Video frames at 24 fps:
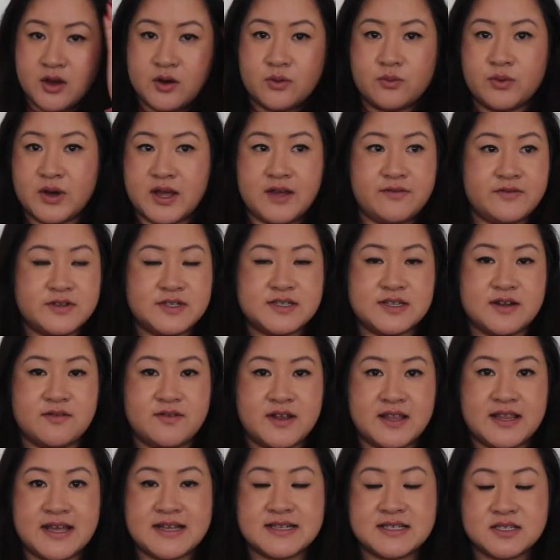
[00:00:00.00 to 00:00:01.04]
whatever, stuff
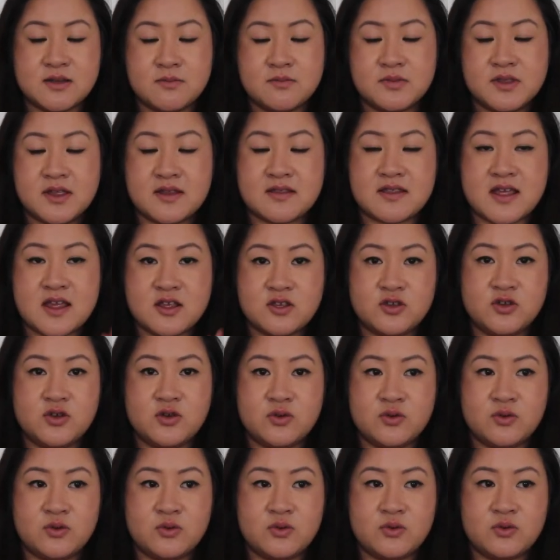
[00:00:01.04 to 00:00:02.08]
like that, something that
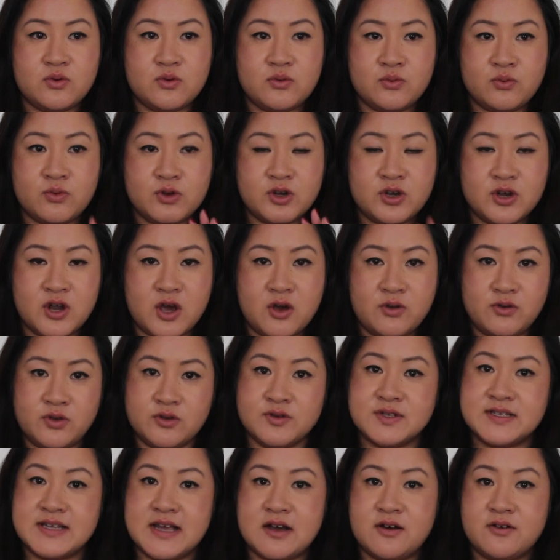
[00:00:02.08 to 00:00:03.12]
you would know
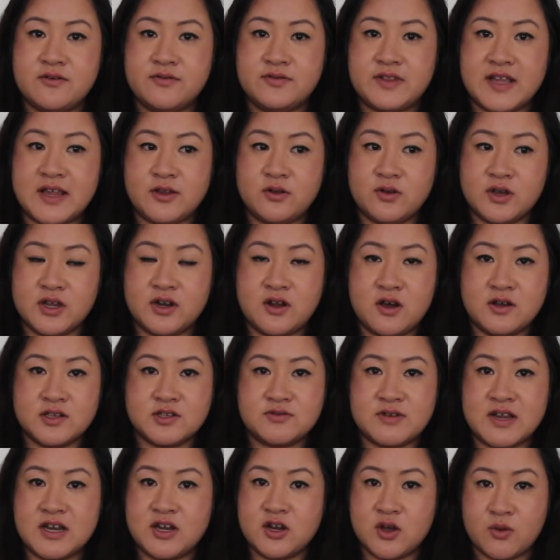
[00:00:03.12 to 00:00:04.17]
yourself, that you can
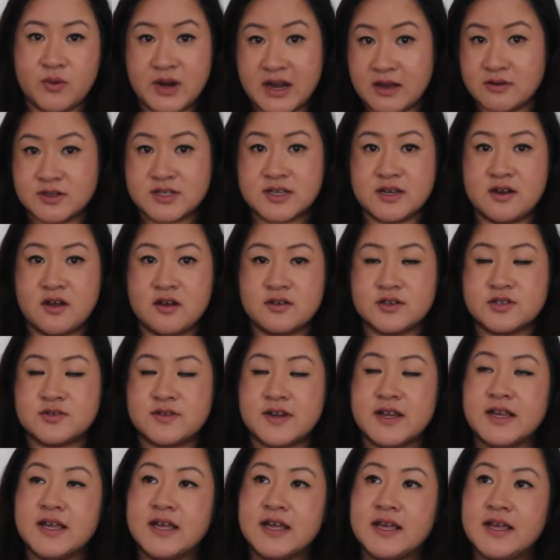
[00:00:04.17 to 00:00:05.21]
answer it and no one else can answer
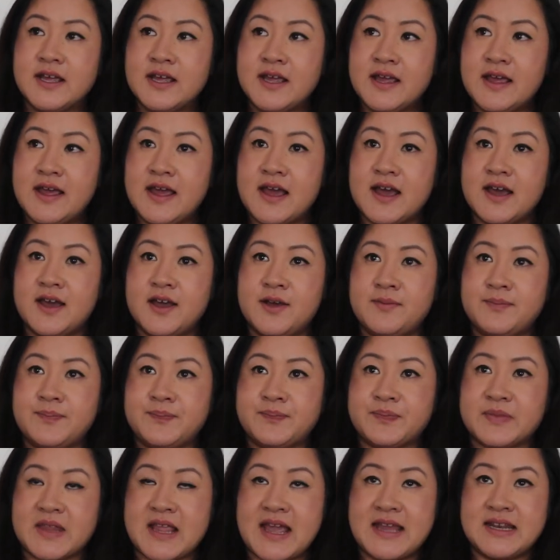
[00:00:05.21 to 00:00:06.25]
it.
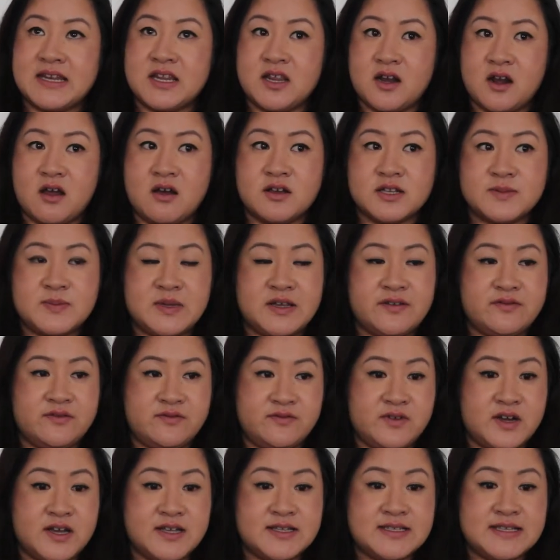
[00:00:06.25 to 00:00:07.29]
And the last bit of
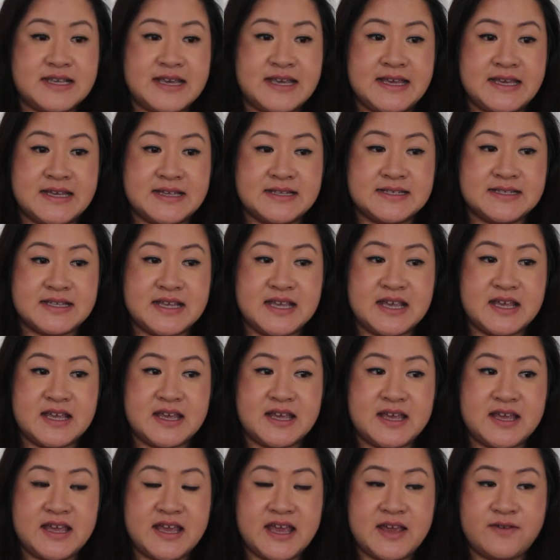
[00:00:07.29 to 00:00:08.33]
advice is,
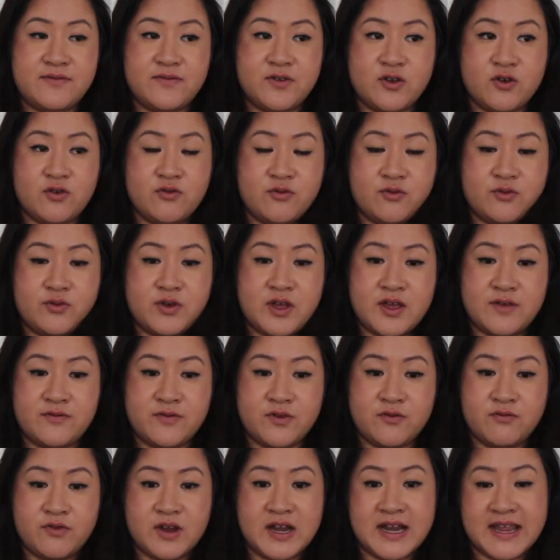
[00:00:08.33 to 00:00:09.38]
if
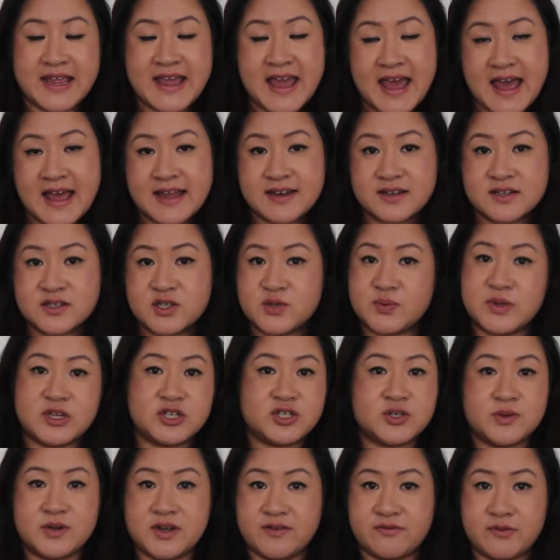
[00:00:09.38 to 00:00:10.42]
you really can,
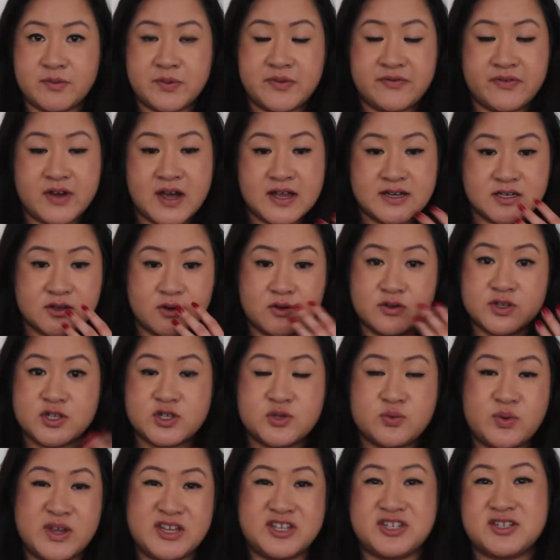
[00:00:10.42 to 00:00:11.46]
switch to another provider or
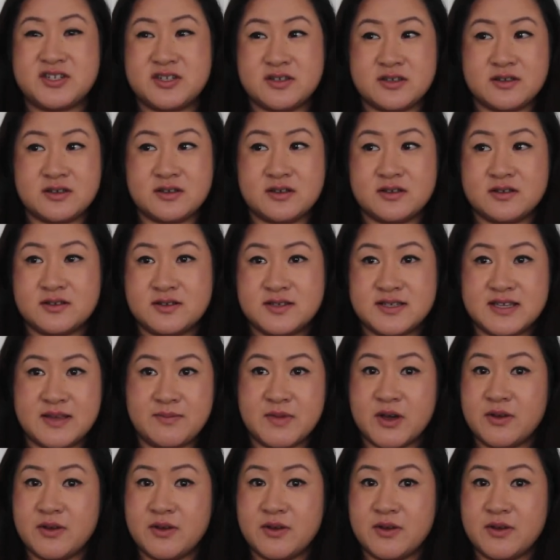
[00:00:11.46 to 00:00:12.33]
switch to SIM